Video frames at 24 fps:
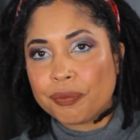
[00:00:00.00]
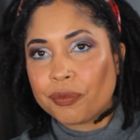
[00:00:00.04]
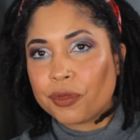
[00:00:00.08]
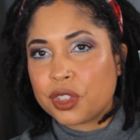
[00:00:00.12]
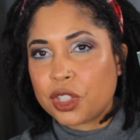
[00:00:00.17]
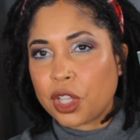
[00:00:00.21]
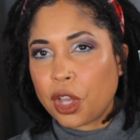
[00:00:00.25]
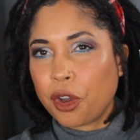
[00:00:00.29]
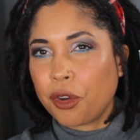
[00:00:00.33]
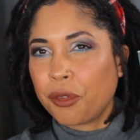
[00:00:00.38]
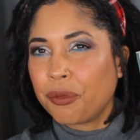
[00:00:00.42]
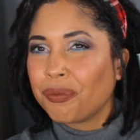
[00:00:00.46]

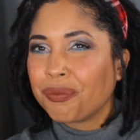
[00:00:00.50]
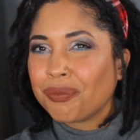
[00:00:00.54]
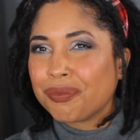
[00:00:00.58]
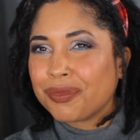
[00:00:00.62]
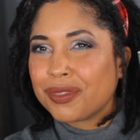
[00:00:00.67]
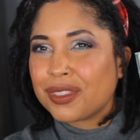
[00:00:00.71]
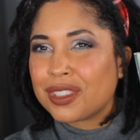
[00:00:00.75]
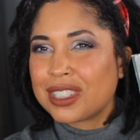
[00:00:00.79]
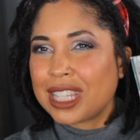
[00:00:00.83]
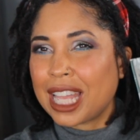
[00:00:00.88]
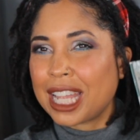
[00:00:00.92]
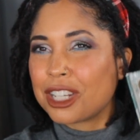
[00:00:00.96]
So
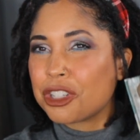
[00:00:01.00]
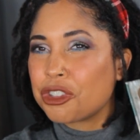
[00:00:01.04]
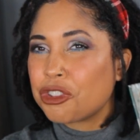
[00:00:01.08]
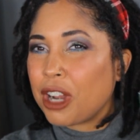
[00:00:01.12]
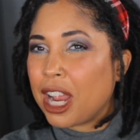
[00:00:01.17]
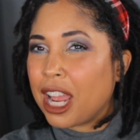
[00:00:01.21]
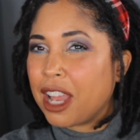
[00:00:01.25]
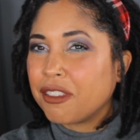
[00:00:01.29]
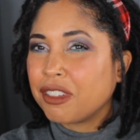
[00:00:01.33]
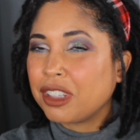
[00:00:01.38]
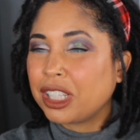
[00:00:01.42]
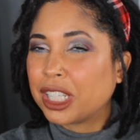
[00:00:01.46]
it's like
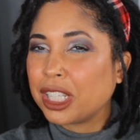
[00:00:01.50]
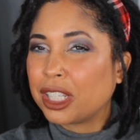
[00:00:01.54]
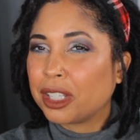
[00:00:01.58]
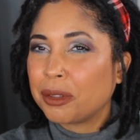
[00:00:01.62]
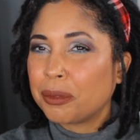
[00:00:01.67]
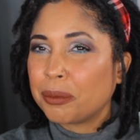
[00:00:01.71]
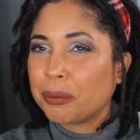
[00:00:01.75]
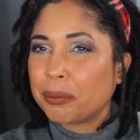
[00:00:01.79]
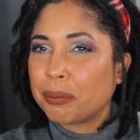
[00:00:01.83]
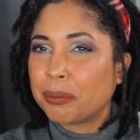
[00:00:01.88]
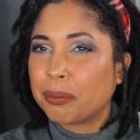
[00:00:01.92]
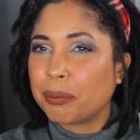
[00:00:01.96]

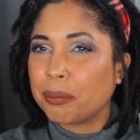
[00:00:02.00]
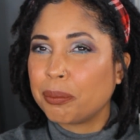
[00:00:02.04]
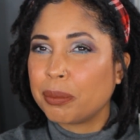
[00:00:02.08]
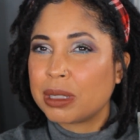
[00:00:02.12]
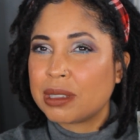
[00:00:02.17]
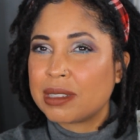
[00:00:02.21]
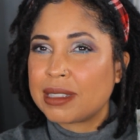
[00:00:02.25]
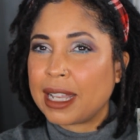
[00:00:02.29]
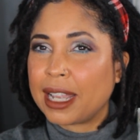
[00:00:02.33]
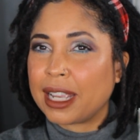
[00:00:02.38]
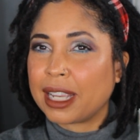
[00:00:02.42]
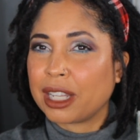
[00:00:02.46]
traveling,
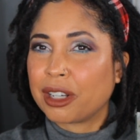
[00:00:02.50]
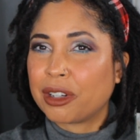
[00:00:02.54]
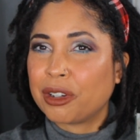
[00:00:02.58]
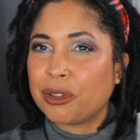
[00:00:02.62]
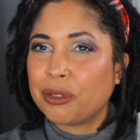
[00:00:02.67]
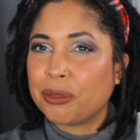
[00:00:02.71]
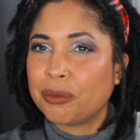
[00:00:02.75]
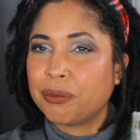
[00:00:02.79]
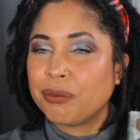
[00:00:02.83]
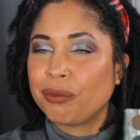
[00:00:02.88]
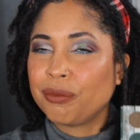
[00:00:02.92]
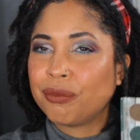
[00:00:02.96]
but staying at
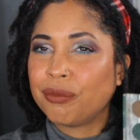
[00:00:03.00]
home,